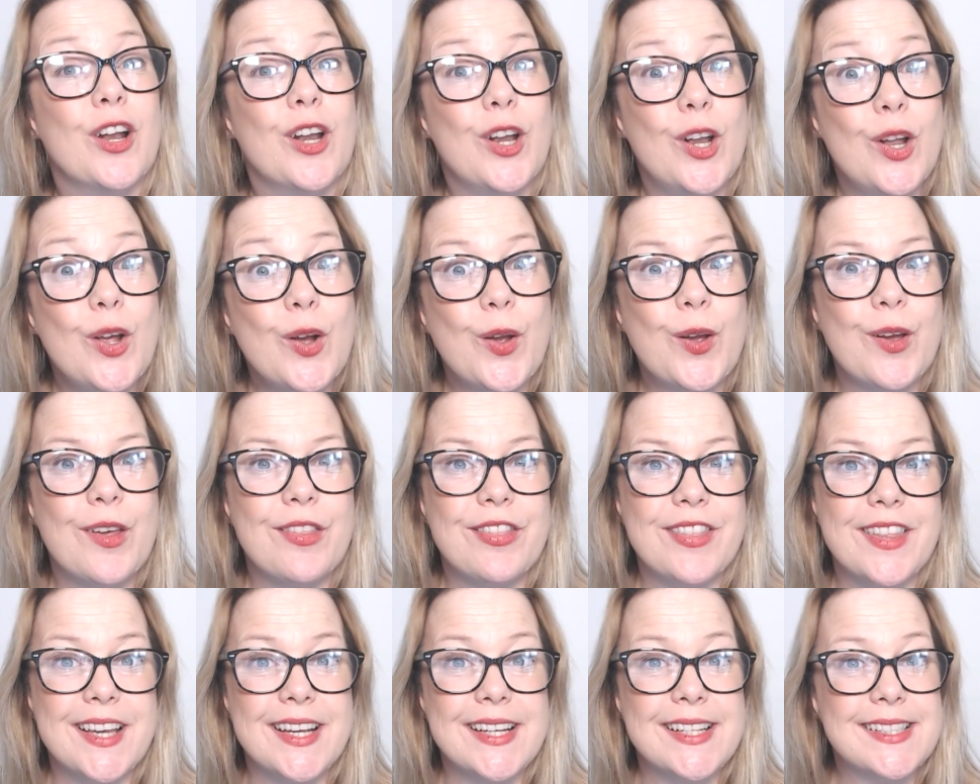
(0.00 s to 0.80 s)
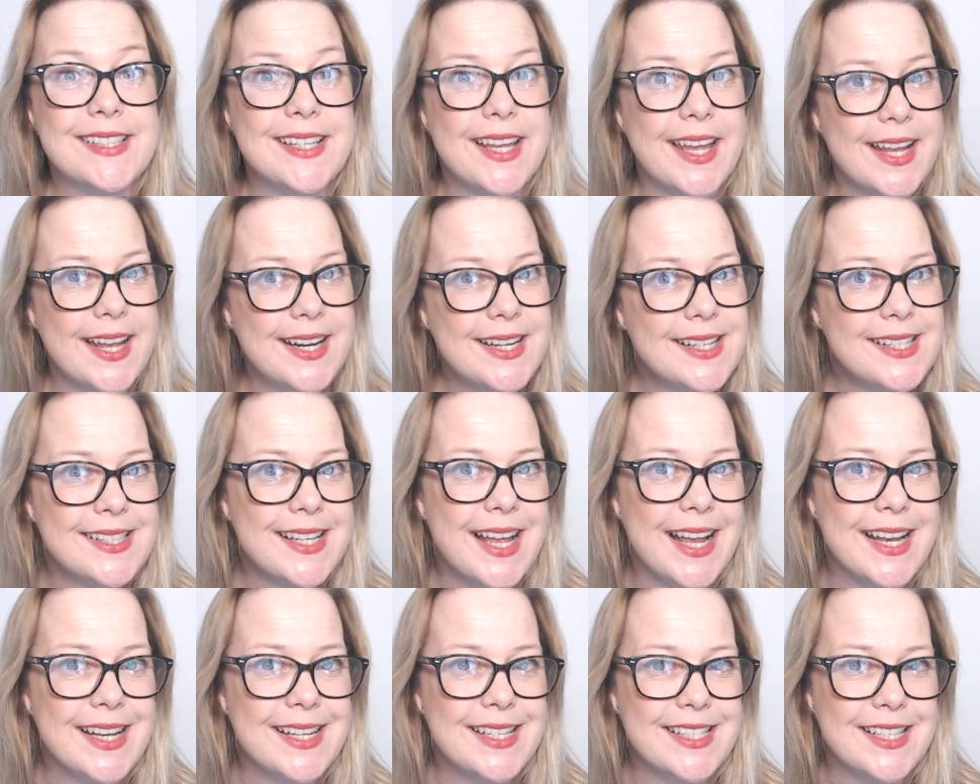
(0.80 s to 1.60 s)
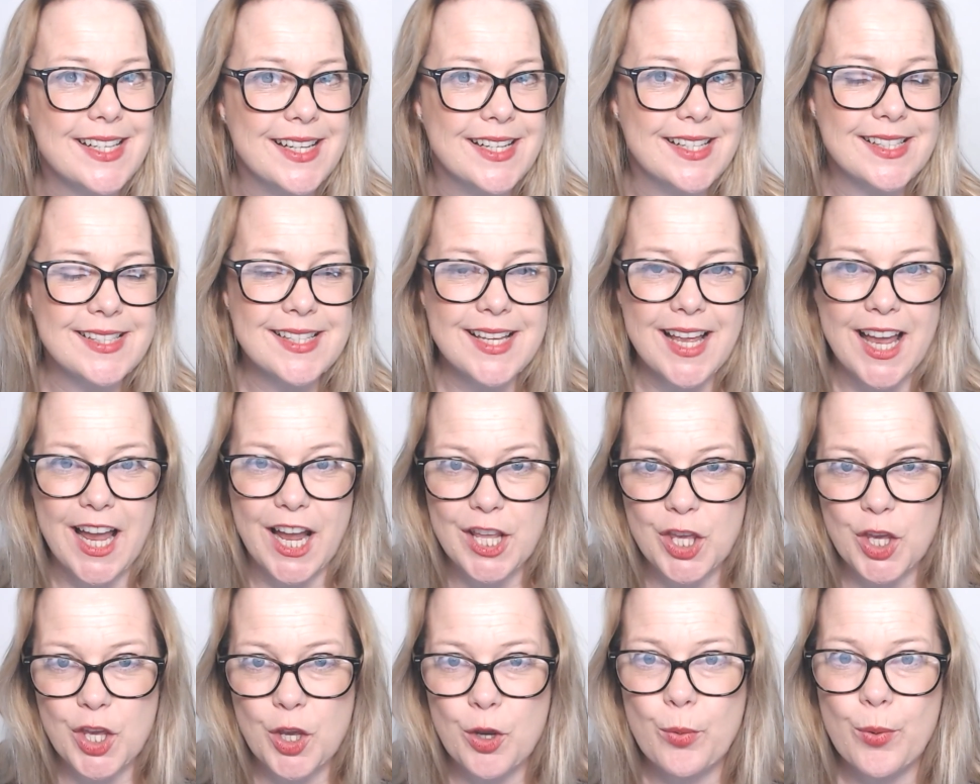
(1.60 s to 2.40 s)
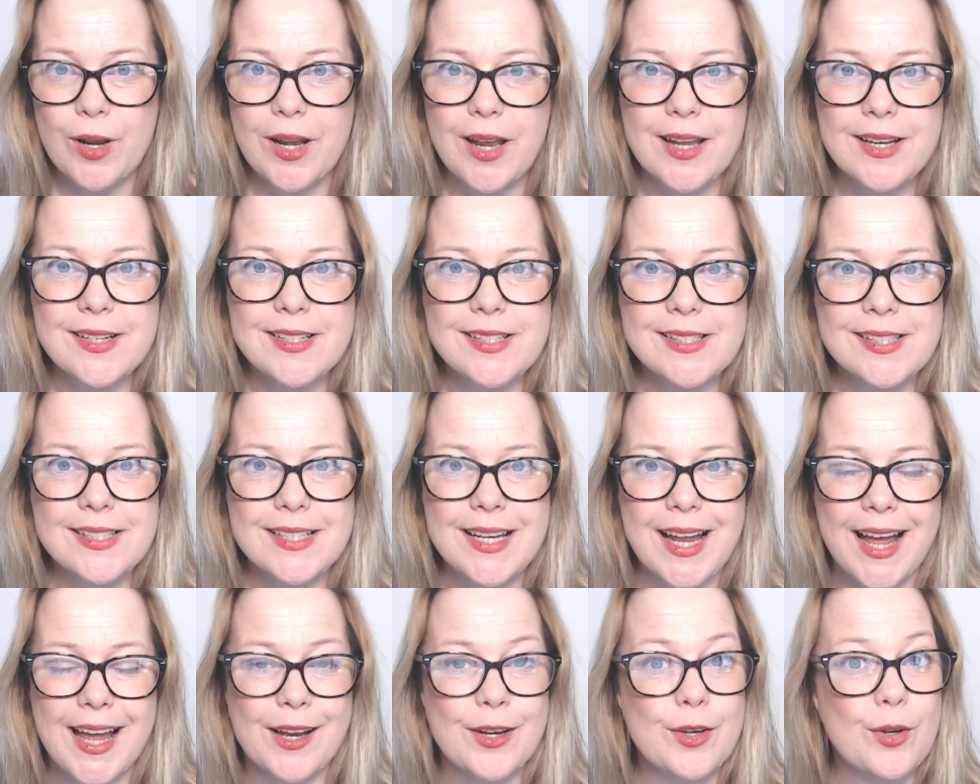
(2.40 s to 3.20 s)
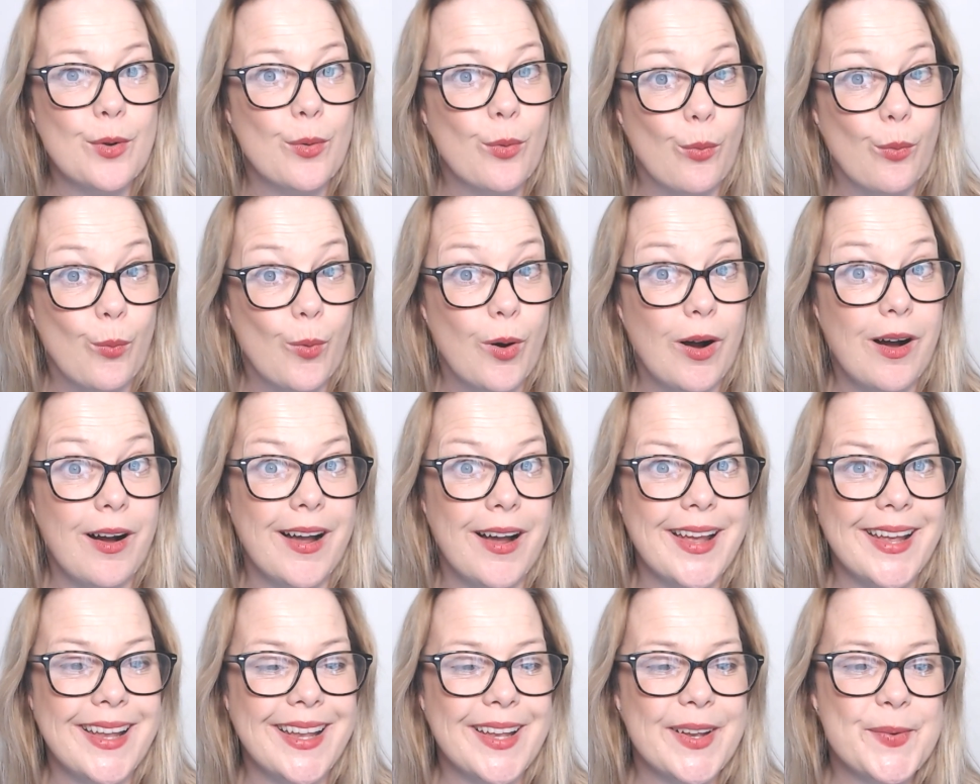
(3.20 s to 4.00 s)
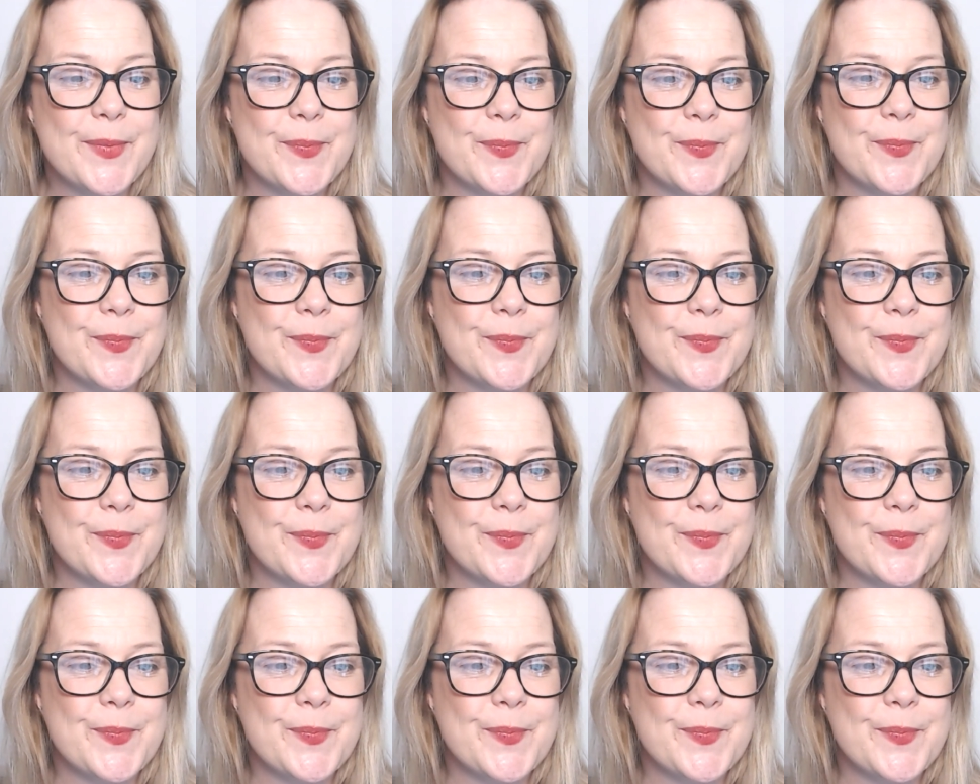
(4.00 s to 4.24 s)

a look at this in a sentence and you will understand why.